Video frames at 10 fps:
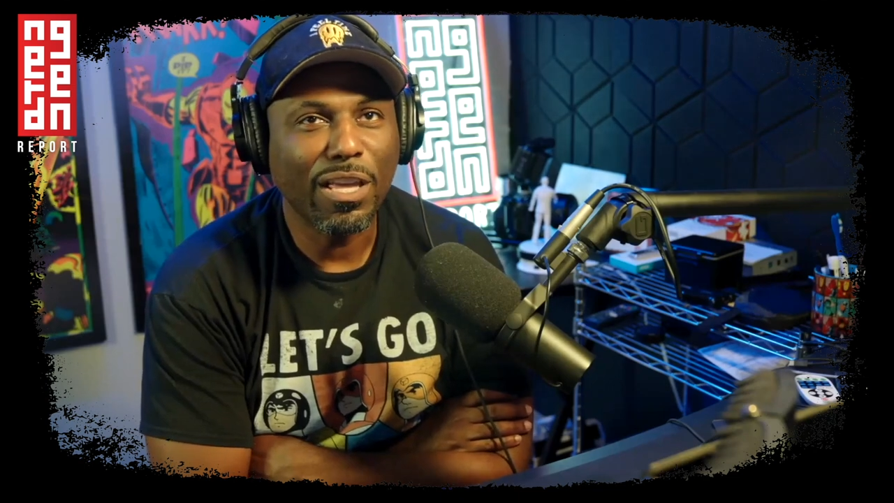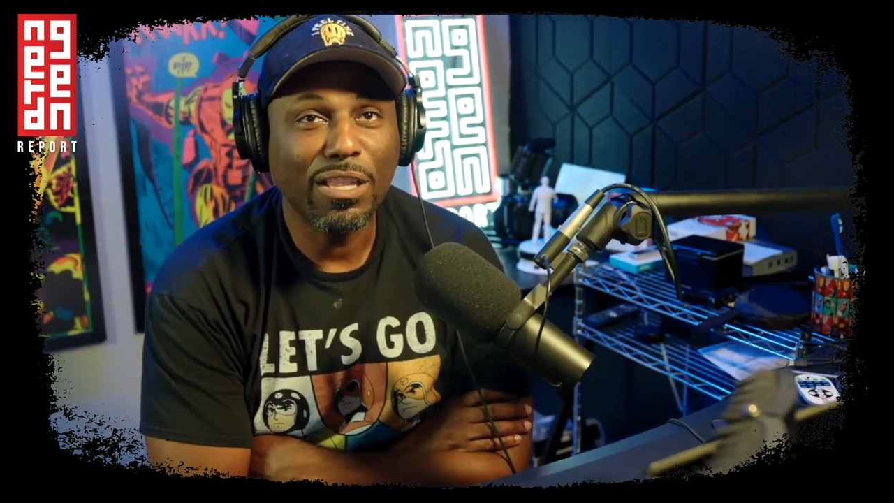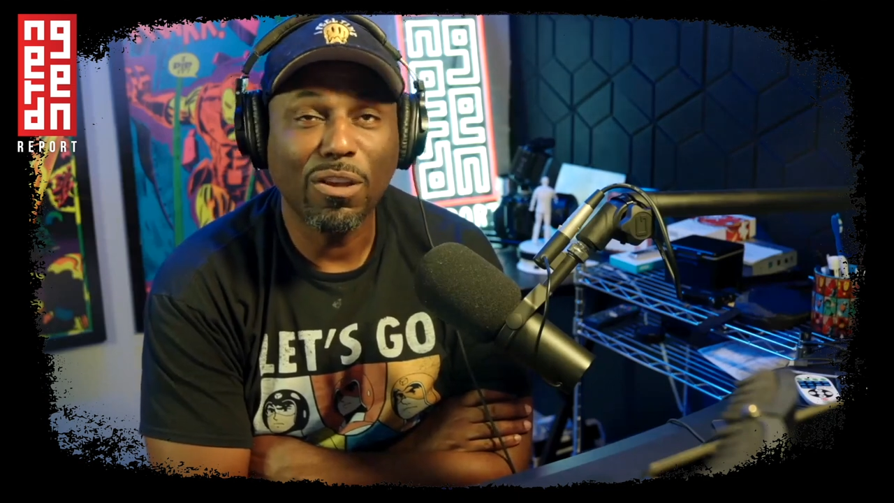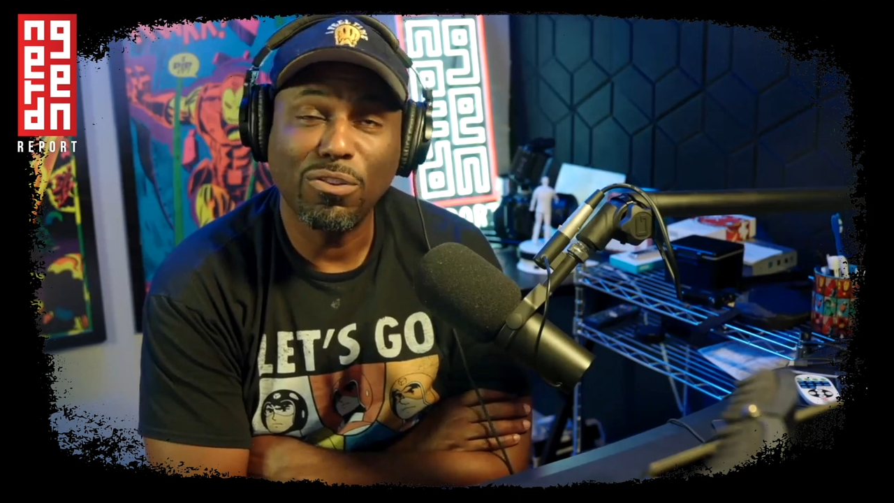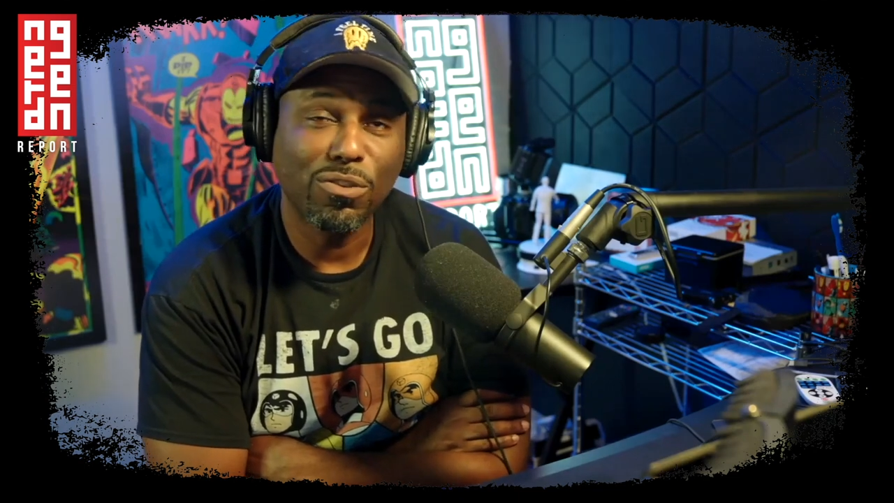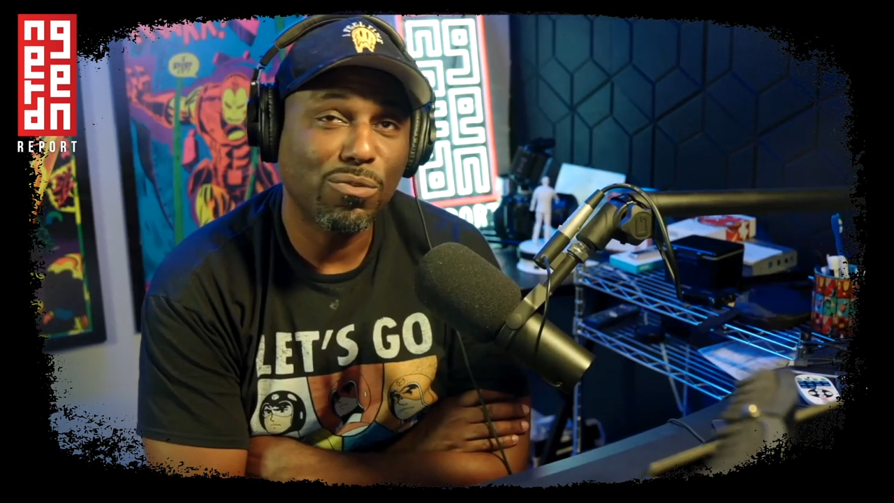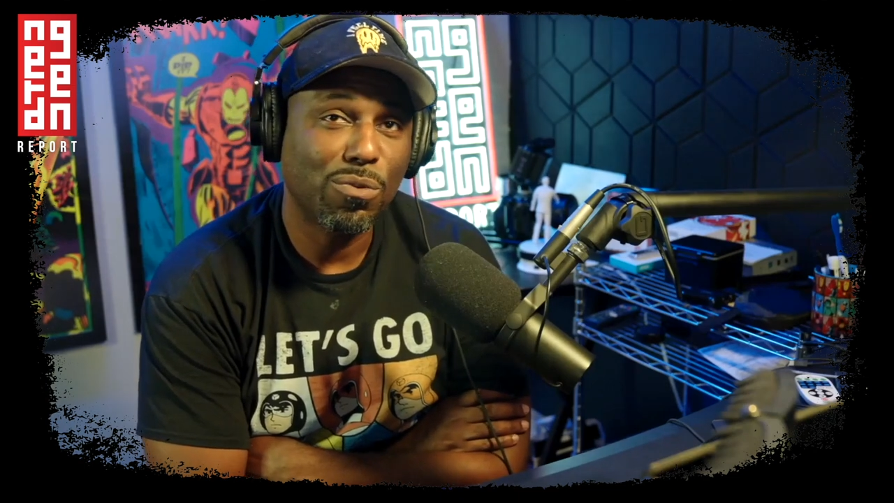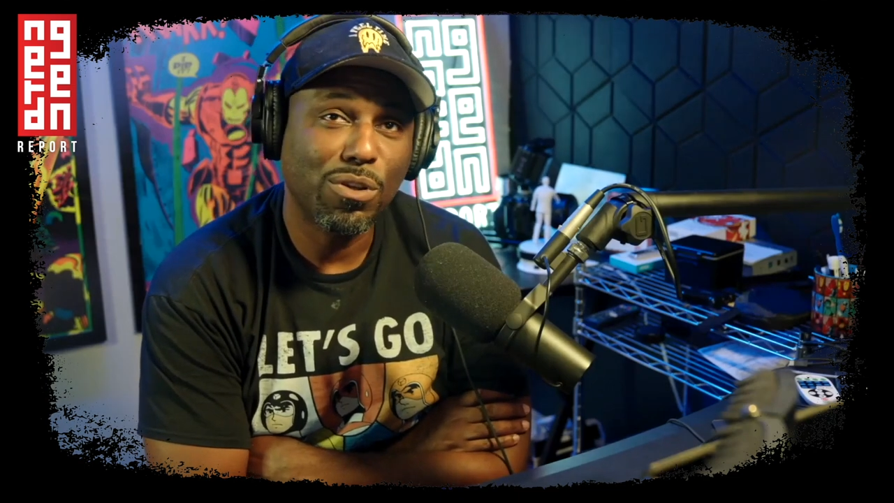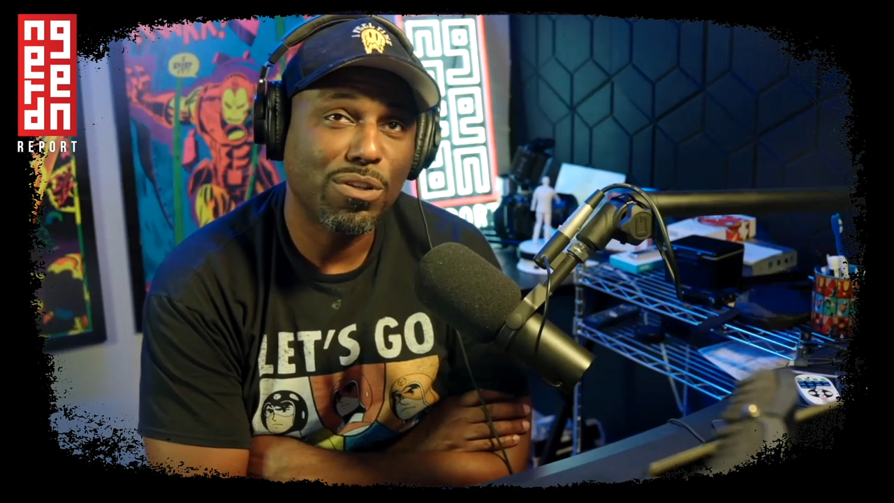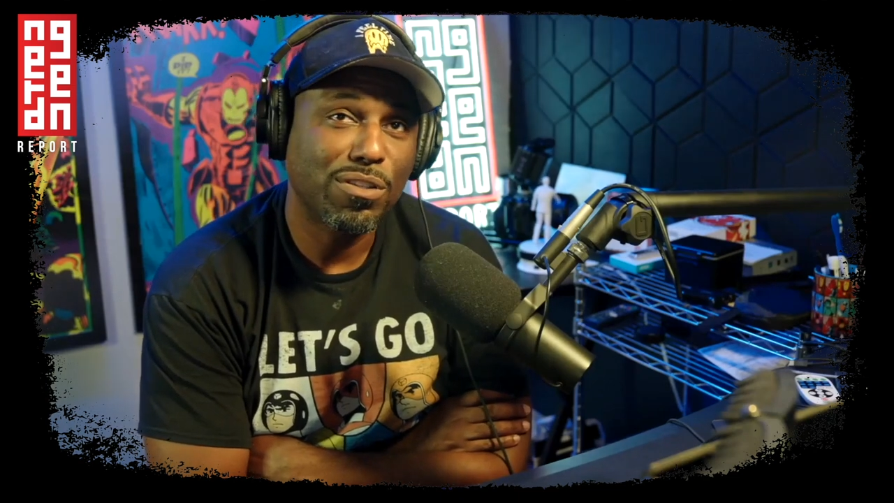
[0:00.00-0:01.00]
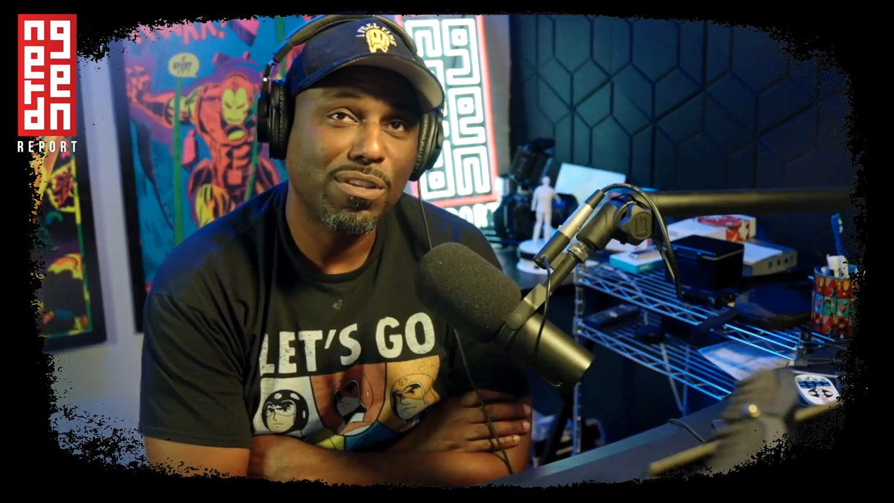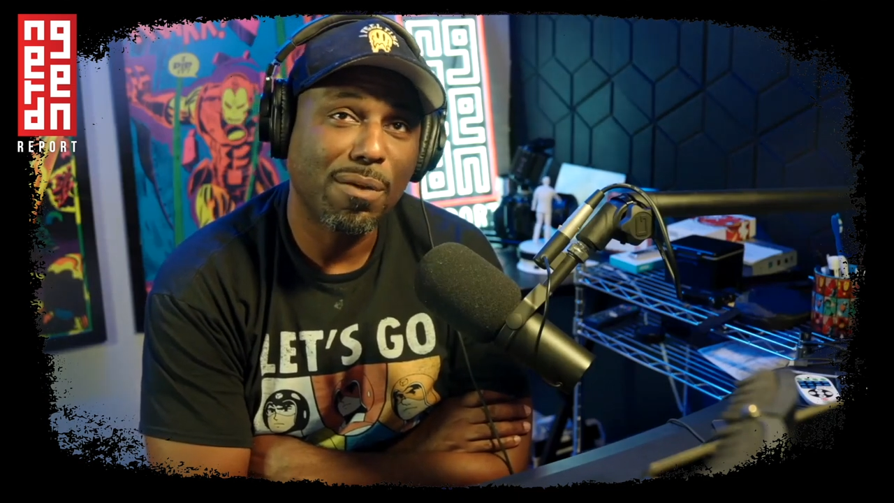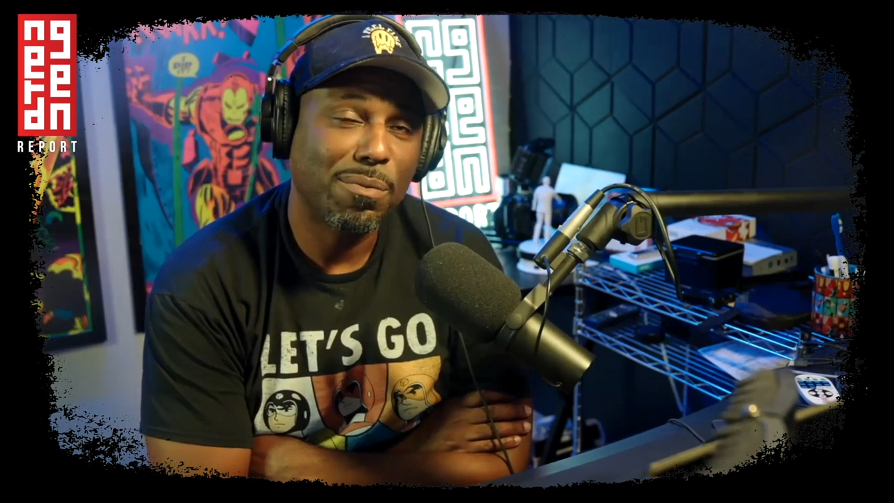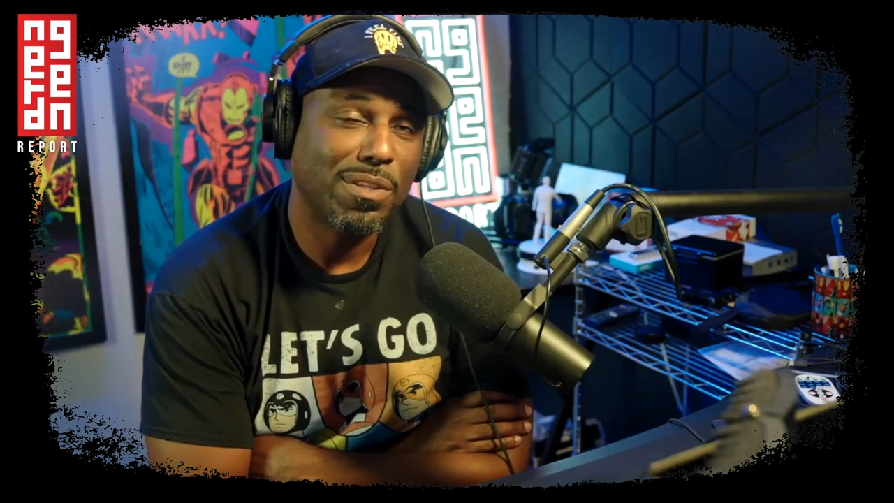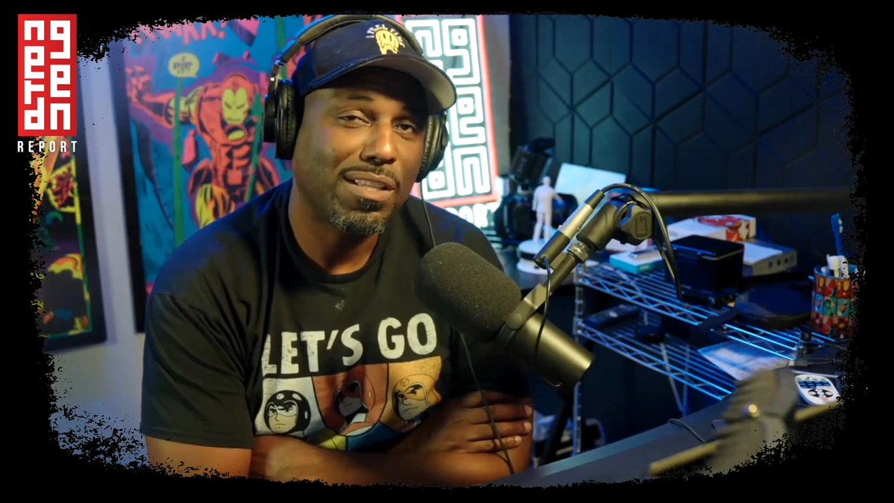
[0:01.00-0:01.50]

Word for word: also do a good job with the